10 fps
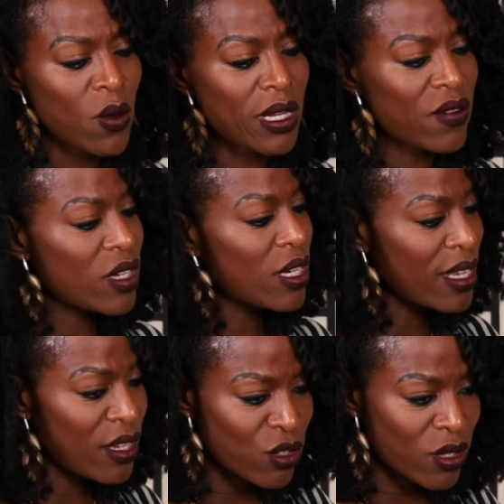We live in
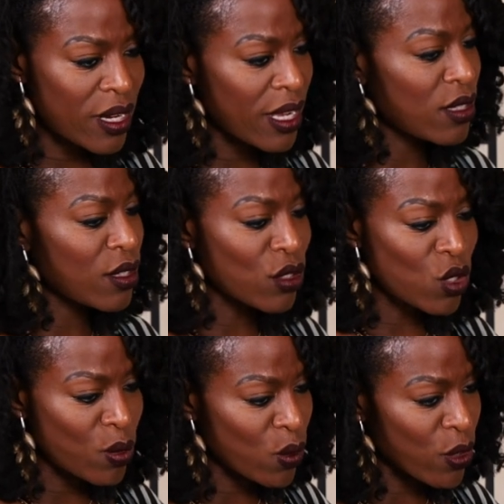an interconnected
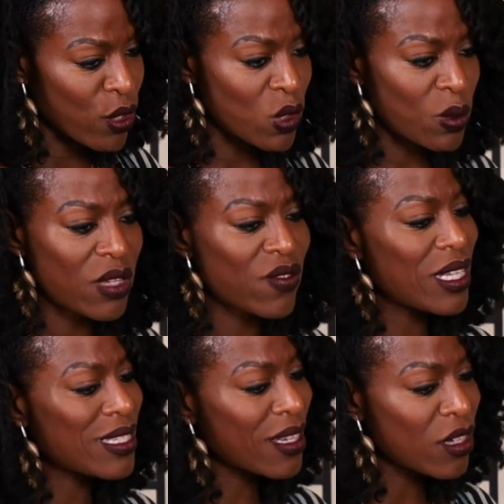global world. We live
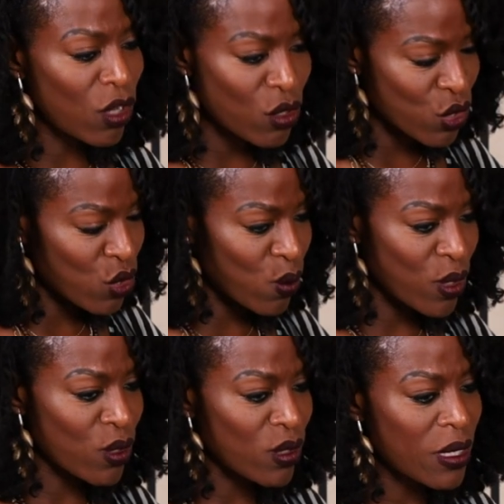in a technological
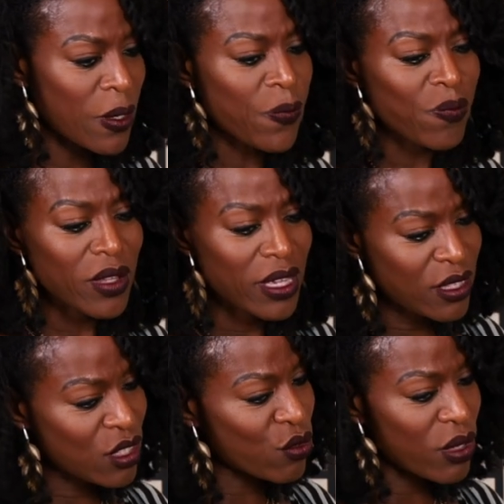world
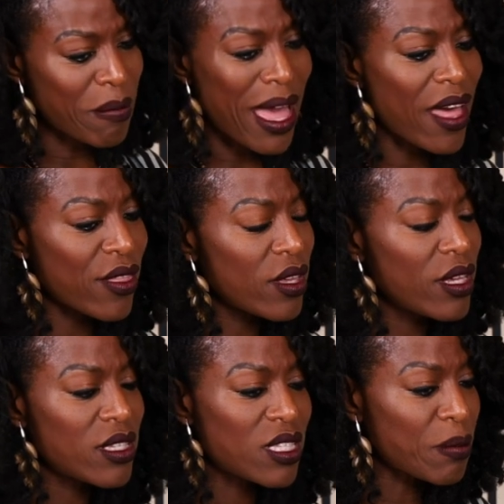history, math,
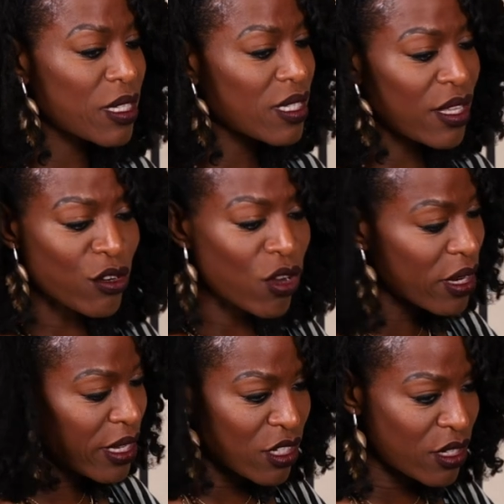subjects that are
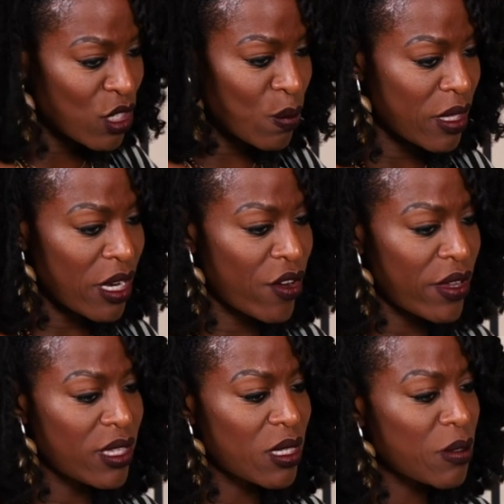not
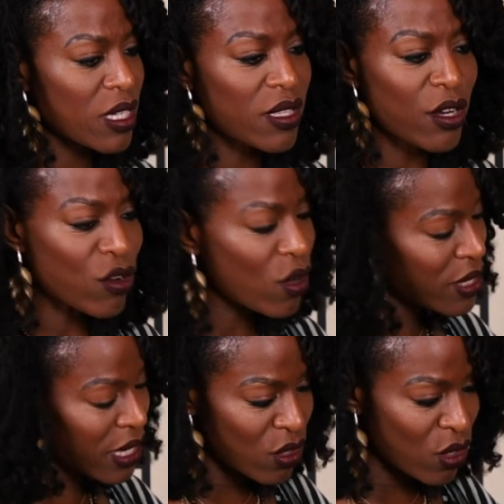interdisciplinary, subjects that are
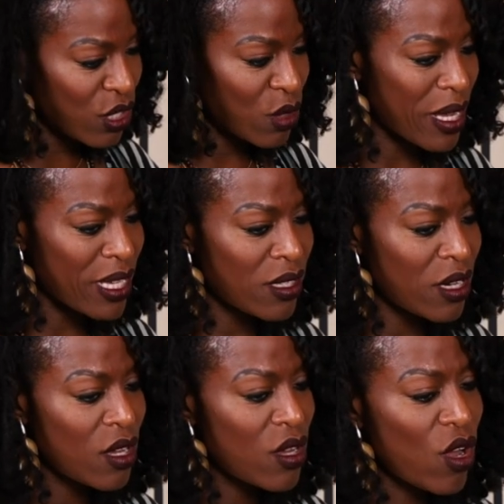not technology
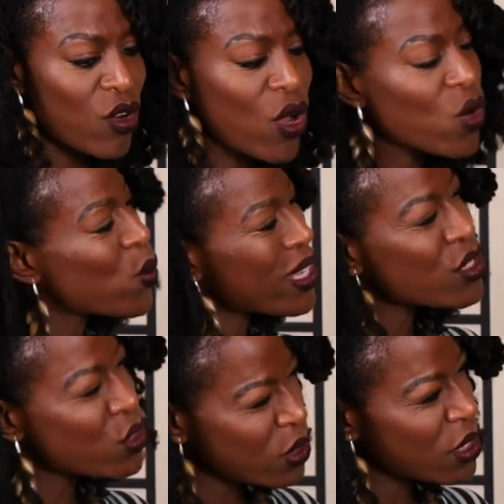based, are not well
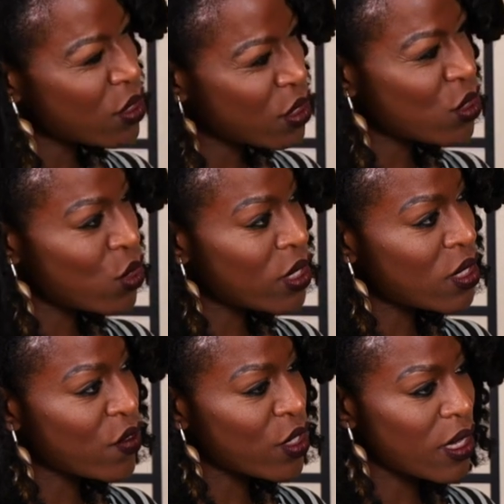suited to the
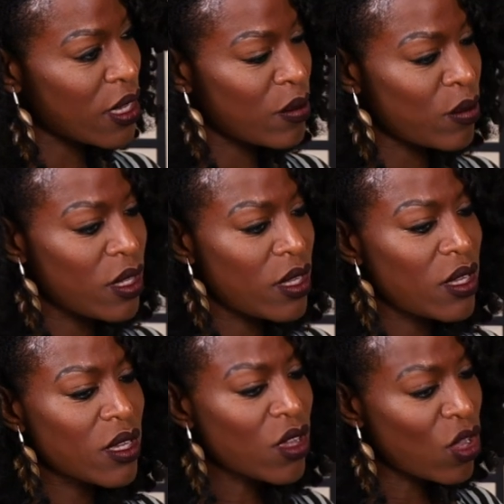students of our time.
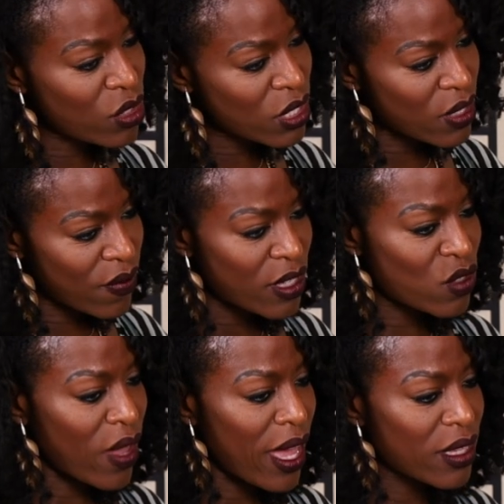Conscious of
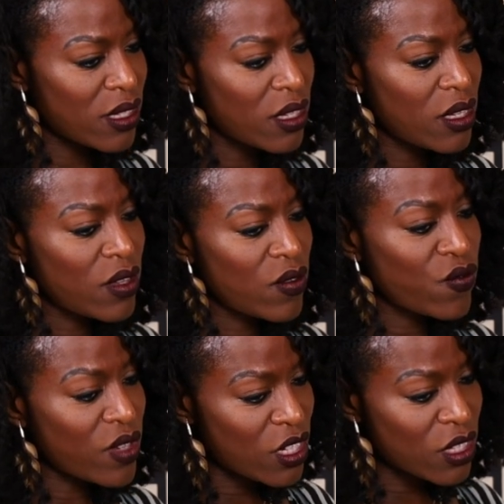this fact,
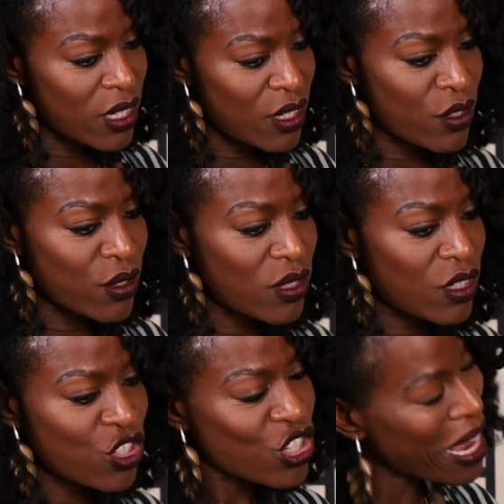Finnish
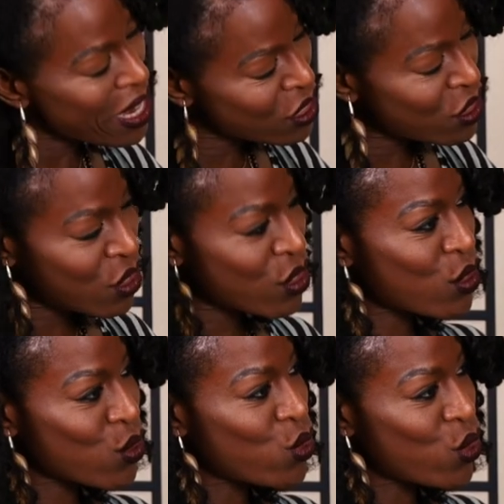leaders changed
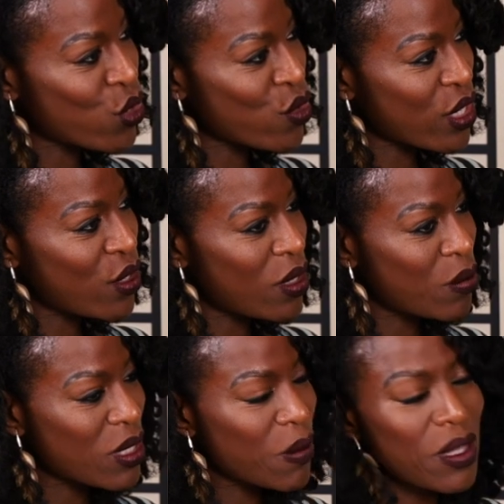the school
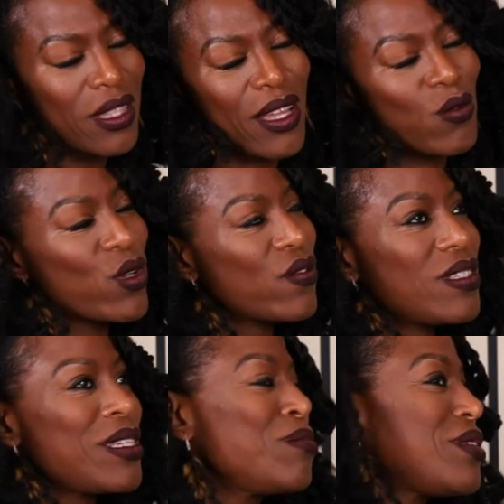curriculum, something that would have
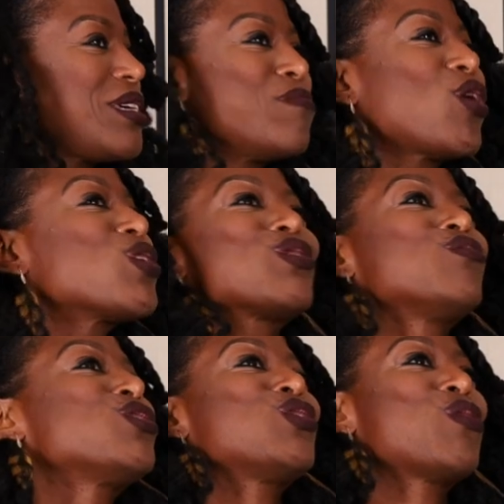seemed
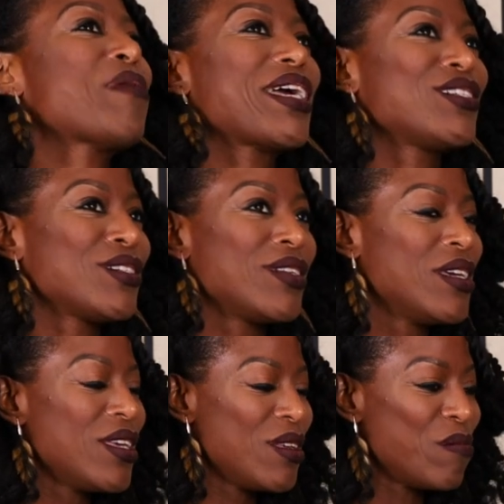impossible to imagine
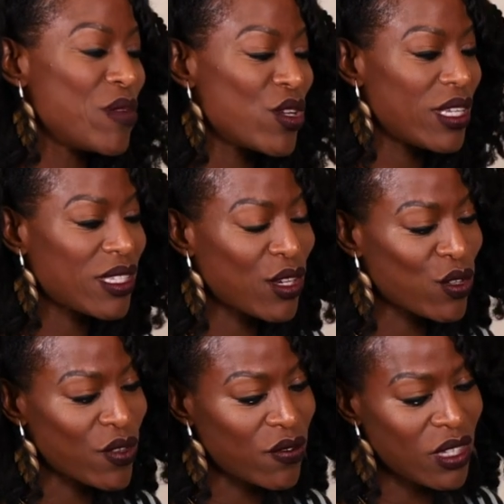merely 10
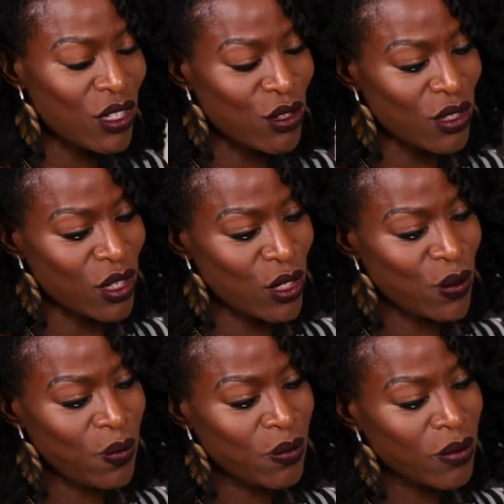or 15 years ago.